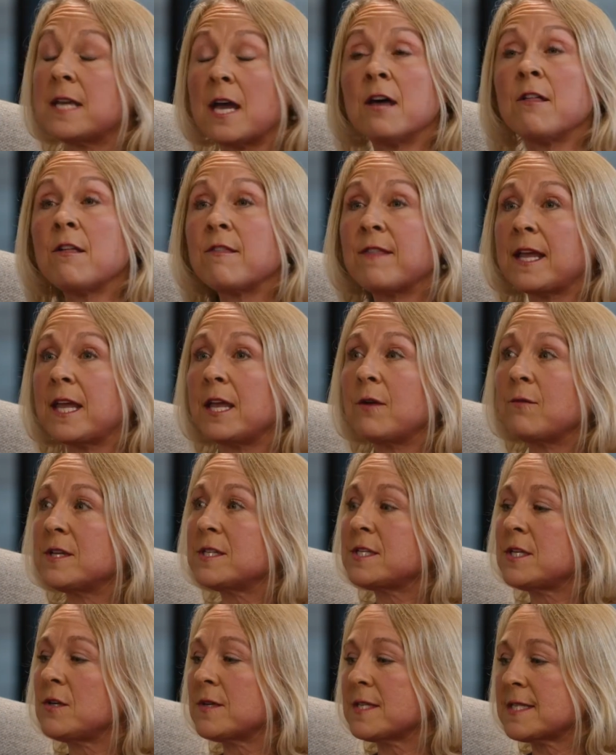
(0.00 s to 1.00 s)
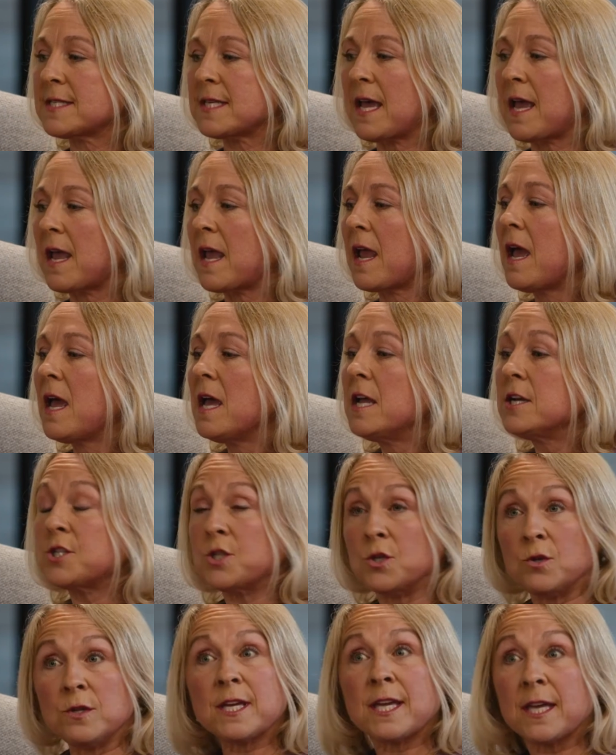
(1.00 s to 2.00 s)
The other thing he would do is say
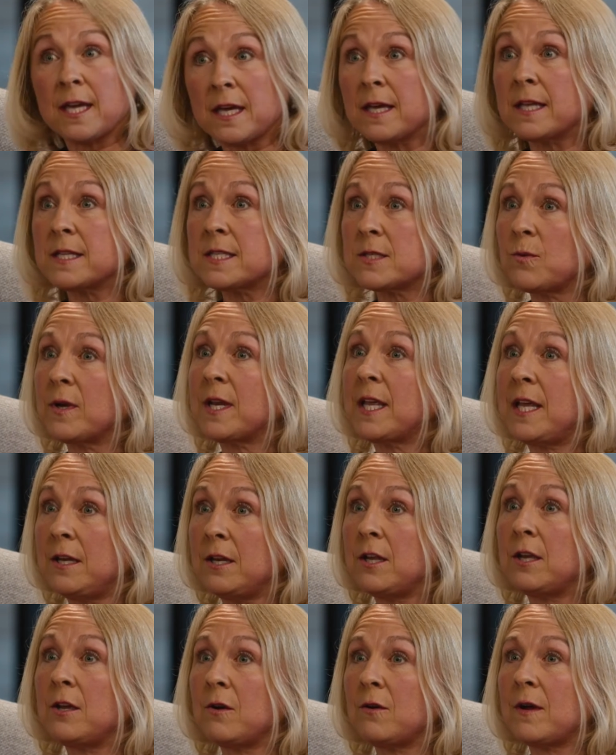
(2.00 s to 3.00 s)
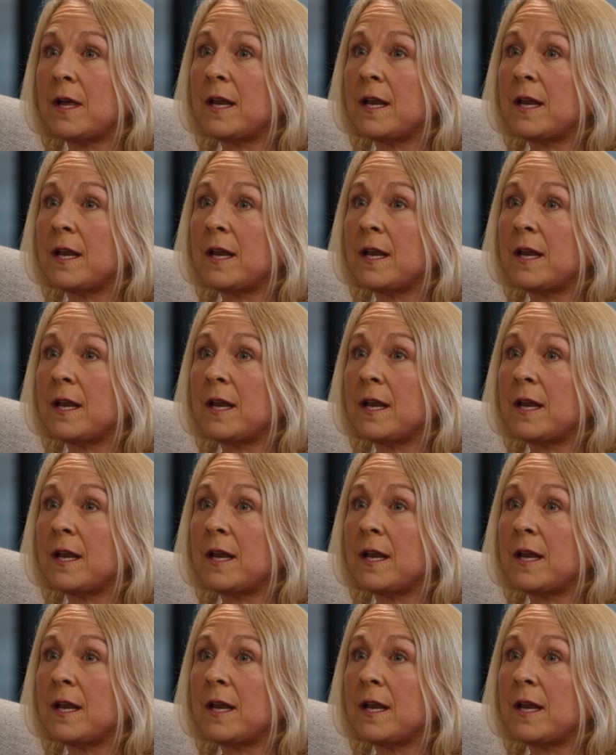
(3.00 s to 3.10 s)
to the kids when he knew,